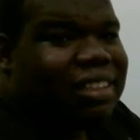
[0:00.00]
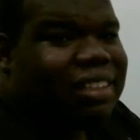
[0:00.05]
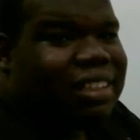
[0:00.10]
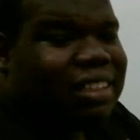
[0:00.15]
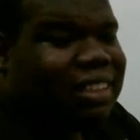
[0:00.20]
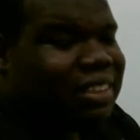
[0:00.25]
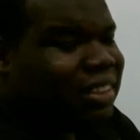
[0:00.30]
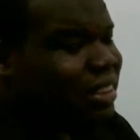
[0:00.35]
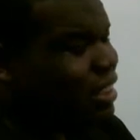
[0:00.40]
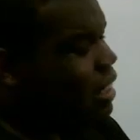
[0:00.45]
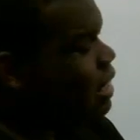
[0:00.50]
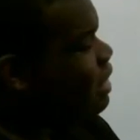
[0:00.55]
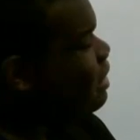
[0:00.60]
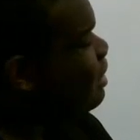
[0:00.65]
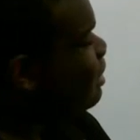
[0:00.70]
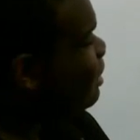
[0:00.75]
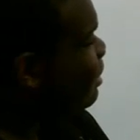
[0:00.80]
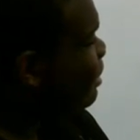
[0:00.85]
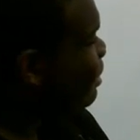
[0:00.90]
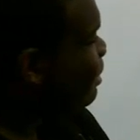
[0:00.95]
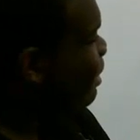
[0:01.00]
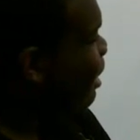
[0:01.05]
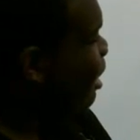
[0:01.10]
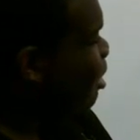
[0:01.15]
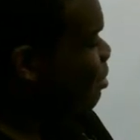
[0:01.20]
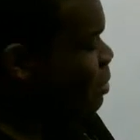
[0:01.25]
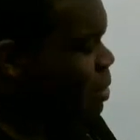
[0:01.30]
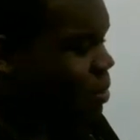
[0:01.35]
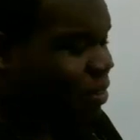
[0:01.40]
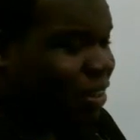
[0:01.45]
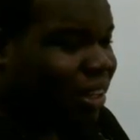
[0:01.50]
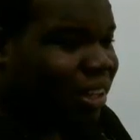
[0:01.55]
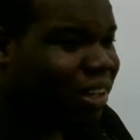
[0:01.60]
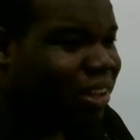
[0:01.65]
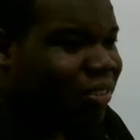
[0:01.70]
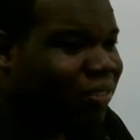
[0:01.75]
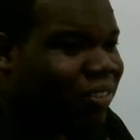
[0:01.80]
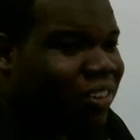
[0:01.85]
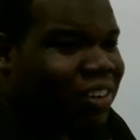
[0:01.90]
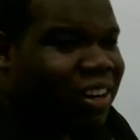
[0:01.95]
is this the element we're
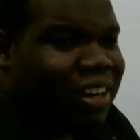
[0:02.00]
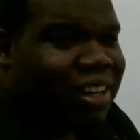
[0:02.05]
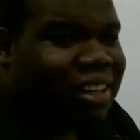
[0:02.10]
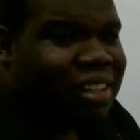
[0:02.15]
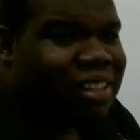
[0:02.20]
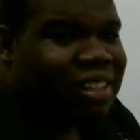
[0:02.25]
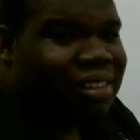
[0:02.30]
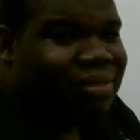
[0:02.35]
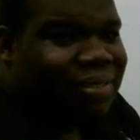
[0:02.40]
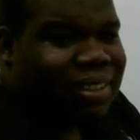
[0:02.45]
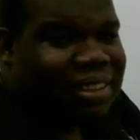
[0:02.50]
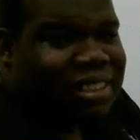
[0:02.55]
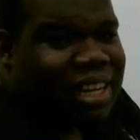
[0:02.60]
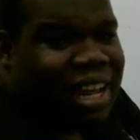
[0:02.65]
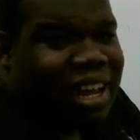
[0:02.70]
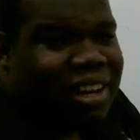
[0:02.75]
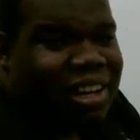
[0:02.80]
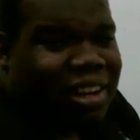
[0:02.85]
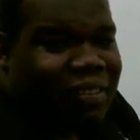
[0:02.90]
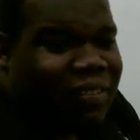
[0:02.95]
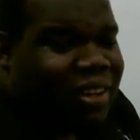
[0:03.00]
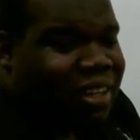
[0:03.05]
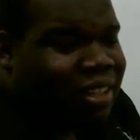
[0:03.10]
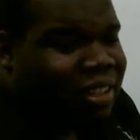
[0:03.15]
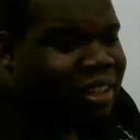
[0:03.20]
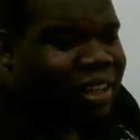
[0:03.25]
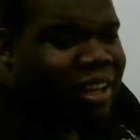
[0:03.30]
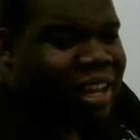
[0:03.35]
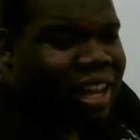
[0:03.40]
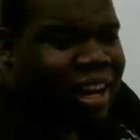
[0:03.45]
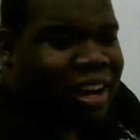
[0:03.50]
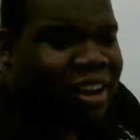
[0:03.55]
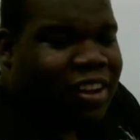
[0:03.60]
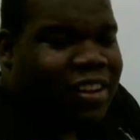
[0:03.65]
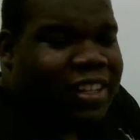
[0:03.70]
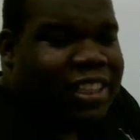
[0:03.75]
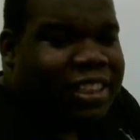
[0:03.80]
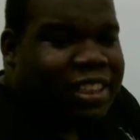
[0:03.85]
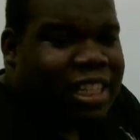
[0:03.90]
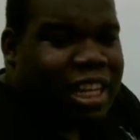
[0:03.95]
looking for? If it's not, then we look at
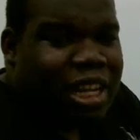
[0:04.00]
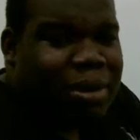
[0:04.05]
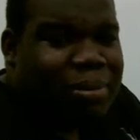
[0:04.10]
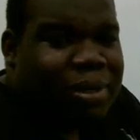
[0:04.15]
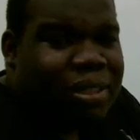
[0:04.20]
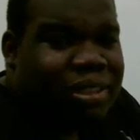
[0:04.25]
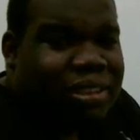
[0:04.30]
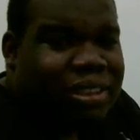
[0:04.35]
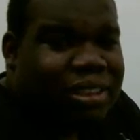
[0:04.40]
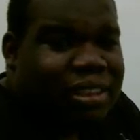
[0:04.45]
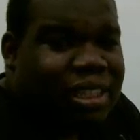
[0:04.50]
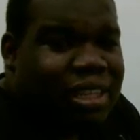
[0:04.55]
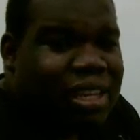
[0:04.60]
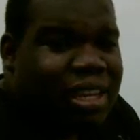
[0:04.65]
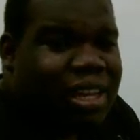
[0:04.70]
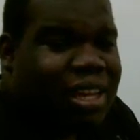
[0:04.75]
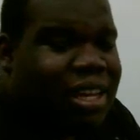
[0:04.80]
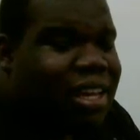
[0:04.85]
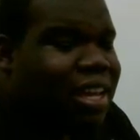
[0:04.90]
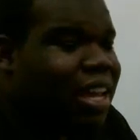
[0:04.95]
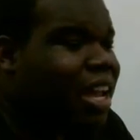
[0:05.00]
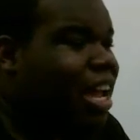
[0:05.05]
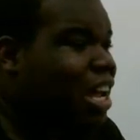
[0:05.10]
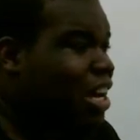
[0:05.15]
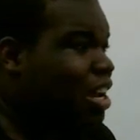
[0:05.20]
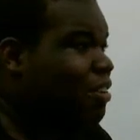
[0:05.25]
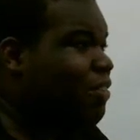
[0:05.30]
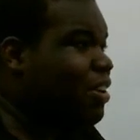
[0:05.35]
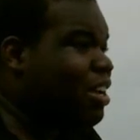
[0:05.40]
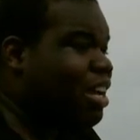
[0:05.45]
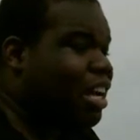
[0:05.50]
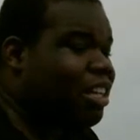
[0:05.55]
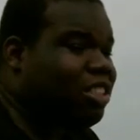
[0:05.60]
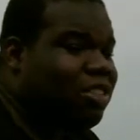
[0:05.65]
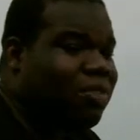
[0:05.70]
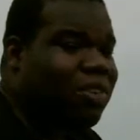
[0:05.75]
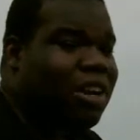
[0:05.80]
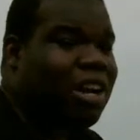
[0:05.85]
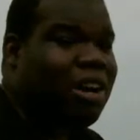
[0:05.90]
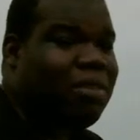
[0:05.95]
all its neighbors, and then we go
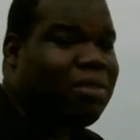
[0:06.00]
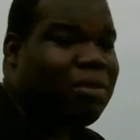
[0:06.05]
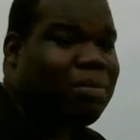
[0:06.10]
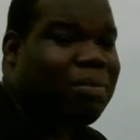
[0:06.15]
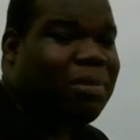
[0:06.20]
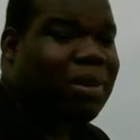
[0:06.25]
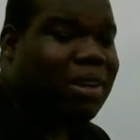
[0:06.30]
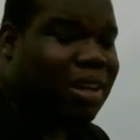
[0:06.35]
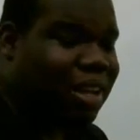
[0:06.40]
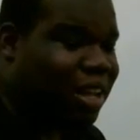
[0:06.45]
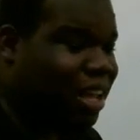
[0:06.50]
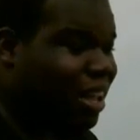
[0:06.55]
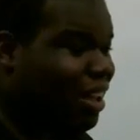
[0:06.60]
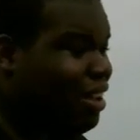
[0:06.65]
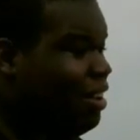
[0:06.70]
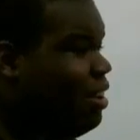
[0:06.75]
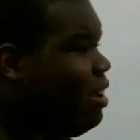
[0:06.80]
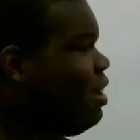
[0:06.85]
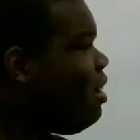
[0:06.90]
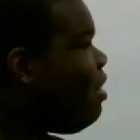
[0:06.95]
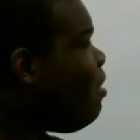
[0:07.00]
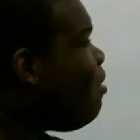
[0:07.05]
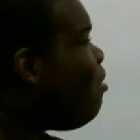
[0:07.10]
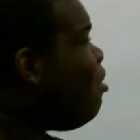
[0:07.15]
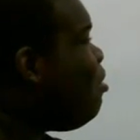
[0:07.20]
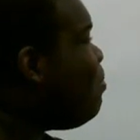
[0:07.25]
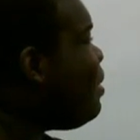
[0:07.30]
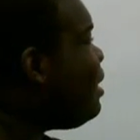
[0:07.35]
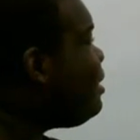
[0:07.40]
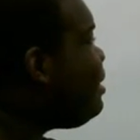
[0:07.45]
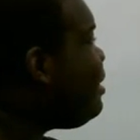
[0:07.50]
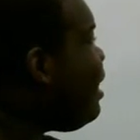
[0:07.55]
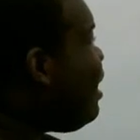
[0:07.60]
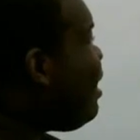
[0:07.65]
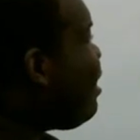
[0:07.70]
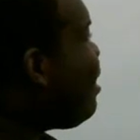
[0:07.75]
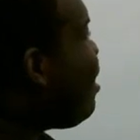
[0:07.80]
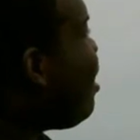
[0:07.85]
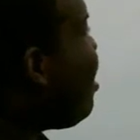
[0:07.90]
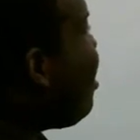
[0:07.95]
to one of them. Okay? We must
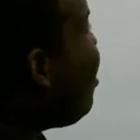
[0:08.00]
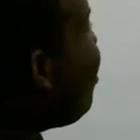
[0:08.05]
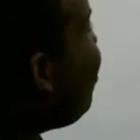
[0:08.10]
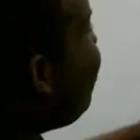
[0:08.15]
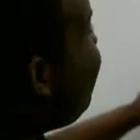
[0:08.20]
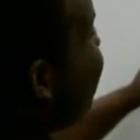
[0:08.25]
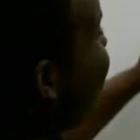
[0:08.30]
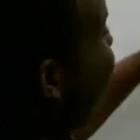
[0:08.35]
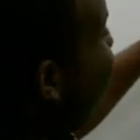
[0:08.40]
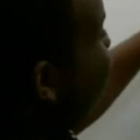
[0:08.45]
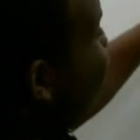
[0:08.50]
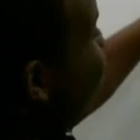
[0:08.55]
take care that,